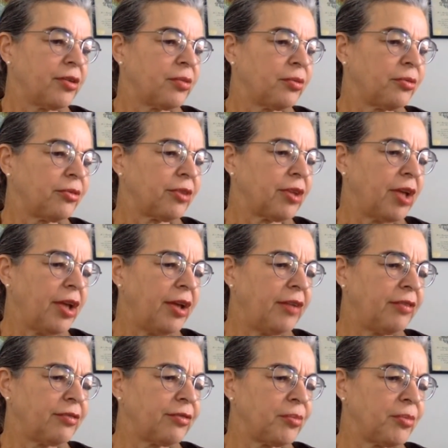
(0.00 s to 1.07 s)
There was a
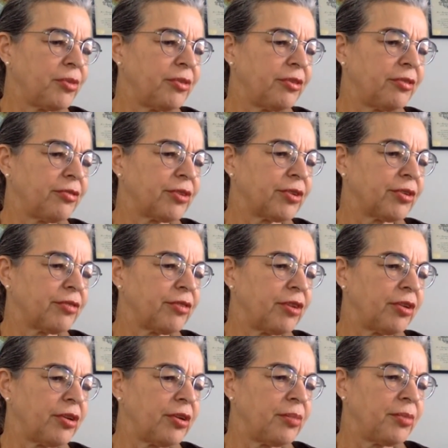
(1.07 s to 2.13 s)
case from the District of
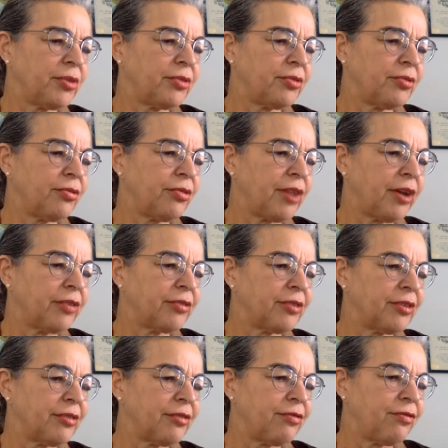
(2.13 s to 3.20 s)
Columbia,
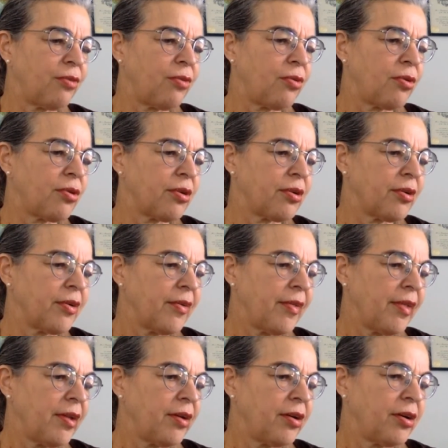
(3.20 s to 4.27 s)

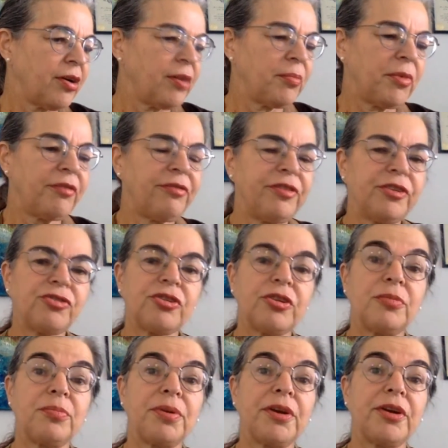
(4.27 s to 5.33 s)
2004. A
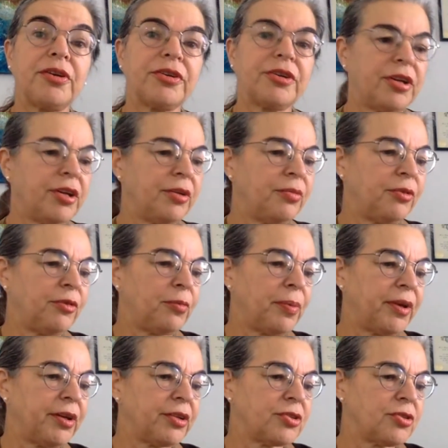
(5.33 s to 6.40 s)
vision impaired kid was
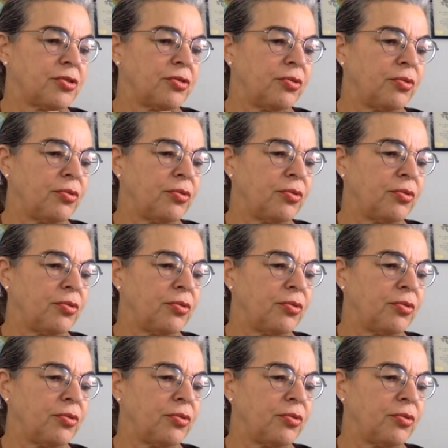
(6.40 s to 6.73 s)
spending